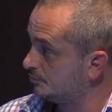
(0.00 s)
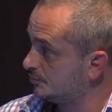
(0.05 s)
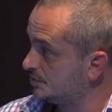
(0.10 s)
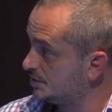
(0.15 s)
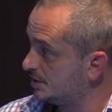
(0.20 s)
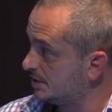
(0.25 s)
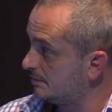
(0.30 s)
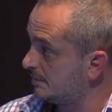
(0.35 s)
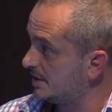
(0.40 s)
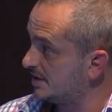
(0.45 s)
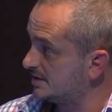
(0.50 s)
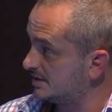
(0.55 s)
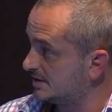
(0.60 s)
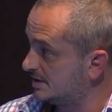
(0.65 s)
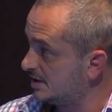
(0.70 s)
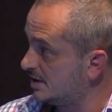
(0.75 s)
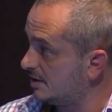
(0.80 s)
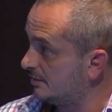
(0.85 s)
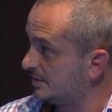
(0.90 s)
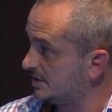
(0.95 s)
generate
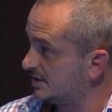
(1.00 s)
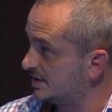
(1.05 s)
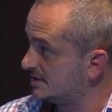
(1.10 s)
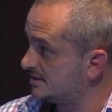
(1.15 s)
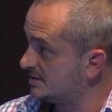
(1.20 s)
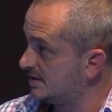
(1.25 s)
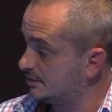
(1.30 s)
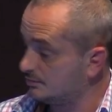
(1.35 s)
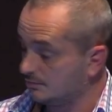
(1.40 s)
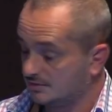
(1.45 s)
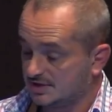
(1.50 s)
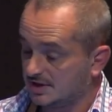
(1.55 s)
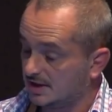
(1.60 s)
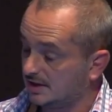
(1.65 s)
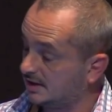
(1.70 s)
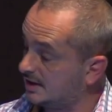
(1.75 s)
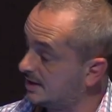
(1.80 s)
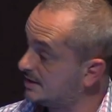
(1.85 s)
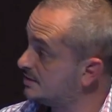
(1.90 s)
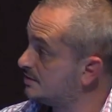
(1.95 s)
CAR NK cell to
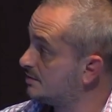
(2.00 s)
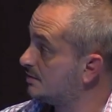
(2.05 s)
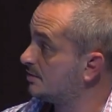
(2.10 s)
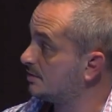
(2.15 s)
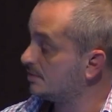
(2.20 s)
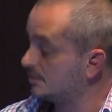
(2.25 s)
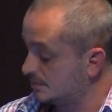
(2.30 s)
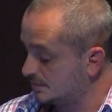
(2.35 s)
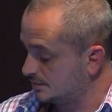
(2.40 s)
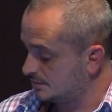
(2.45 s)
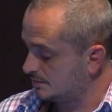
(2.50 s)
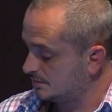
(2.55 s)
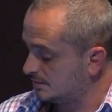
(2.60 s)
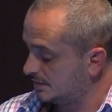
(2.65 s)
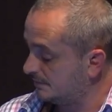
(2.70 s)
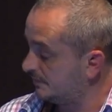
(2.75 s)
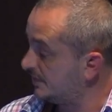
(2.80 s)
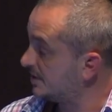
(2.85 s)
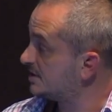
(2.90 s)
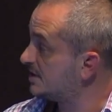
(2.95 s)
target the
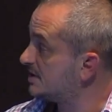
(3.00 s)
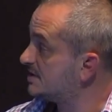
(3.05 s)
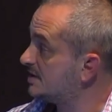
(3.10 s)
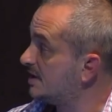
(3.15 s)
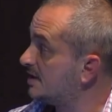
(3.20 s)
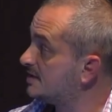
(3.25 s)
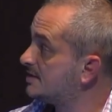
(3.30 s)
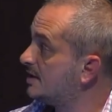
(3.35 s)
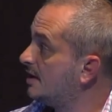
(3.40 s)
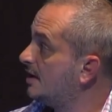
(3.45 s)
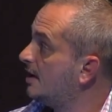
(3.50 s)
infected cells.